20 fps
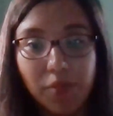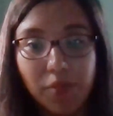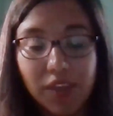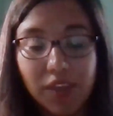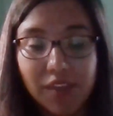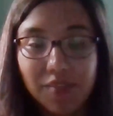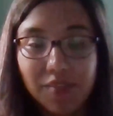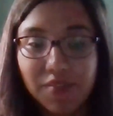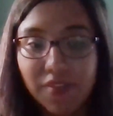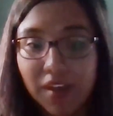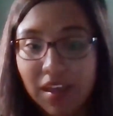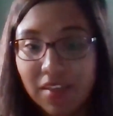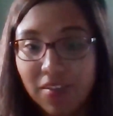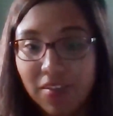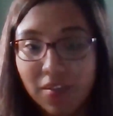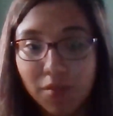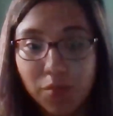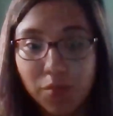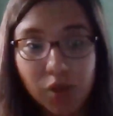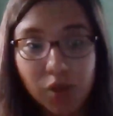You can
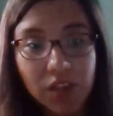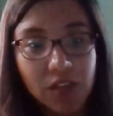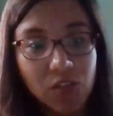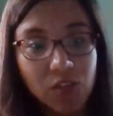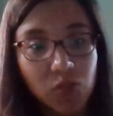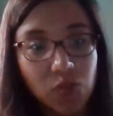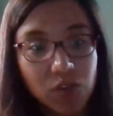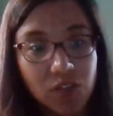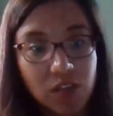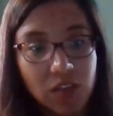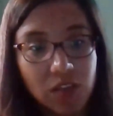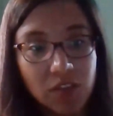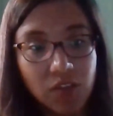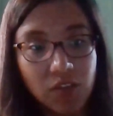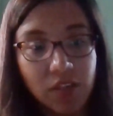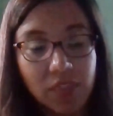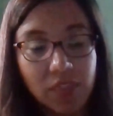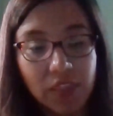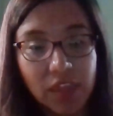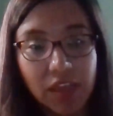find some resources
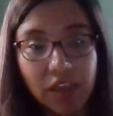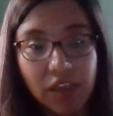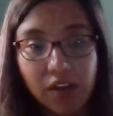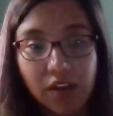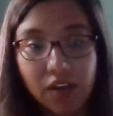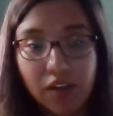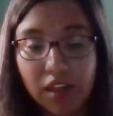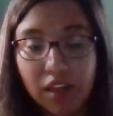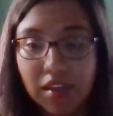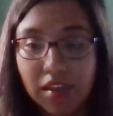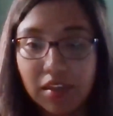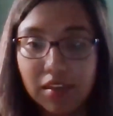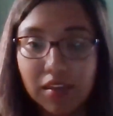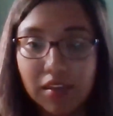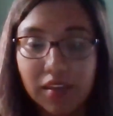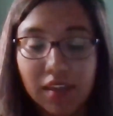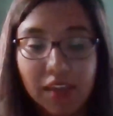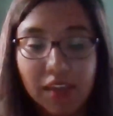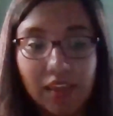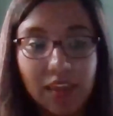on there
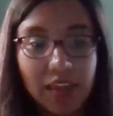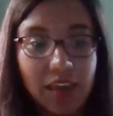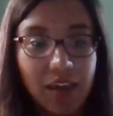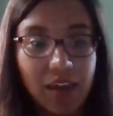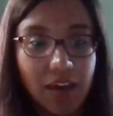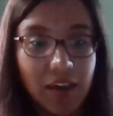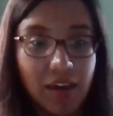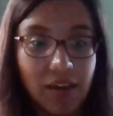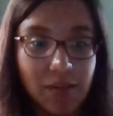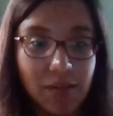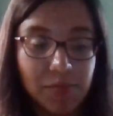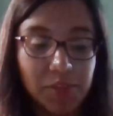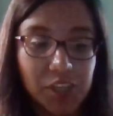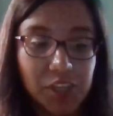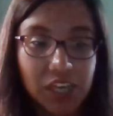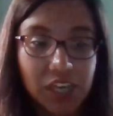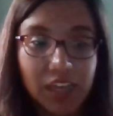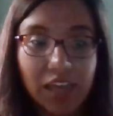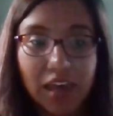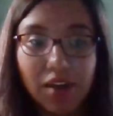and
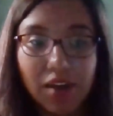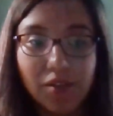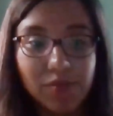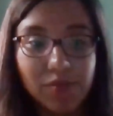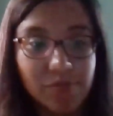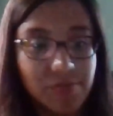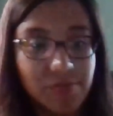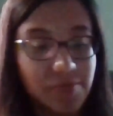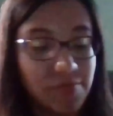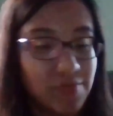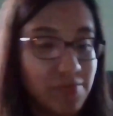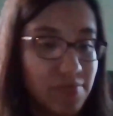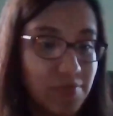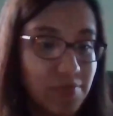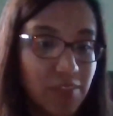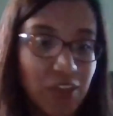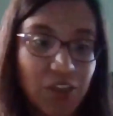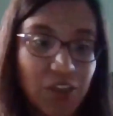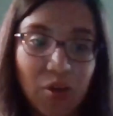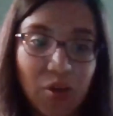check out,
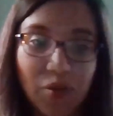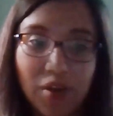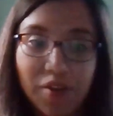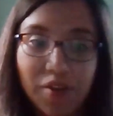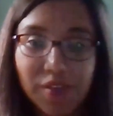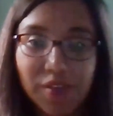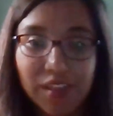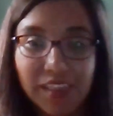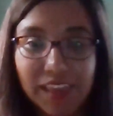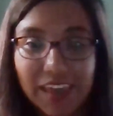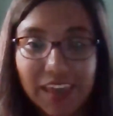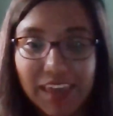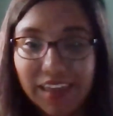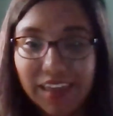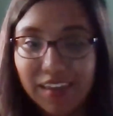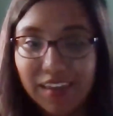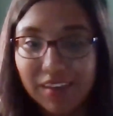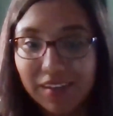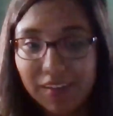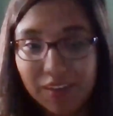
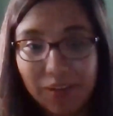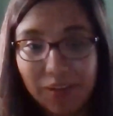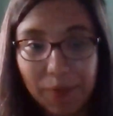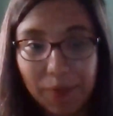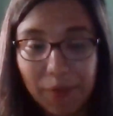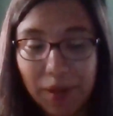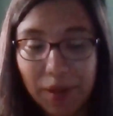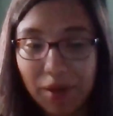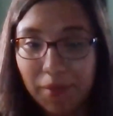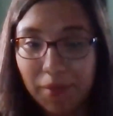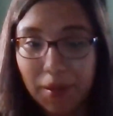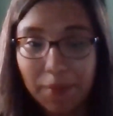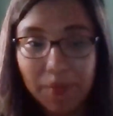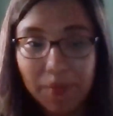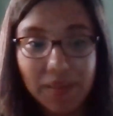everything about my